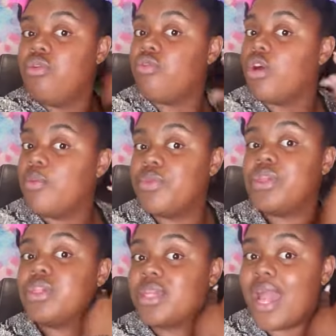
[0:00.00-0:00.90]
From the
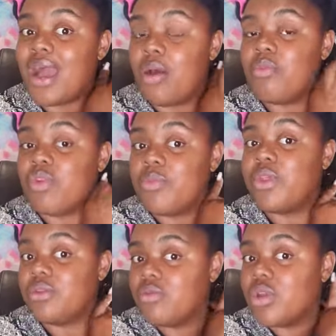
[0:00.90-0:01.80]
scalp,
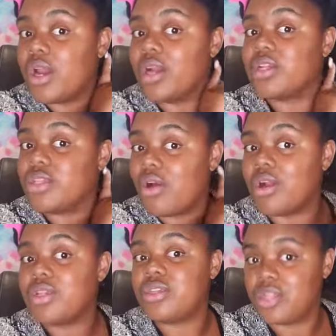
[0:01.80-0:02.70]
where your hair
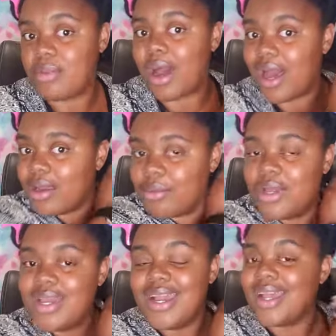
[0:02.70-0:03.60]
starts to the bottom.
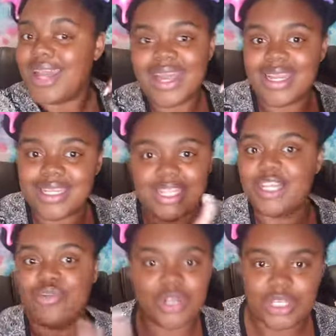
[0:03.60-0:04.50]
Not necessarily
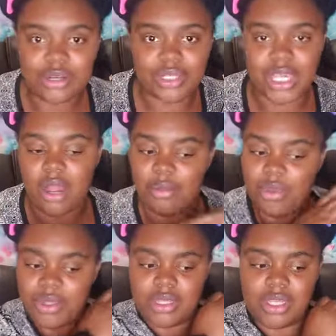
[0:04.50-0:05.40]
greasing your scalp with
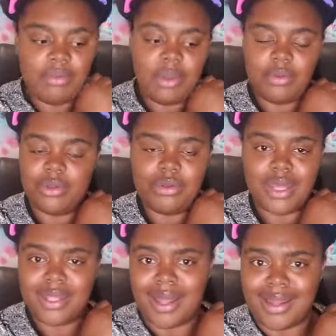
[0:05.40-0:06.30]
it. Some people do
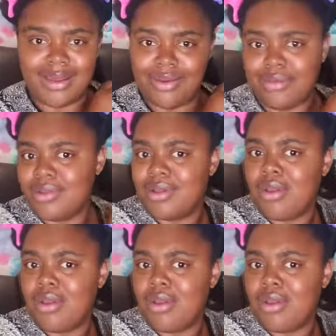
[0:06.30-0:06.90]
that, I don't.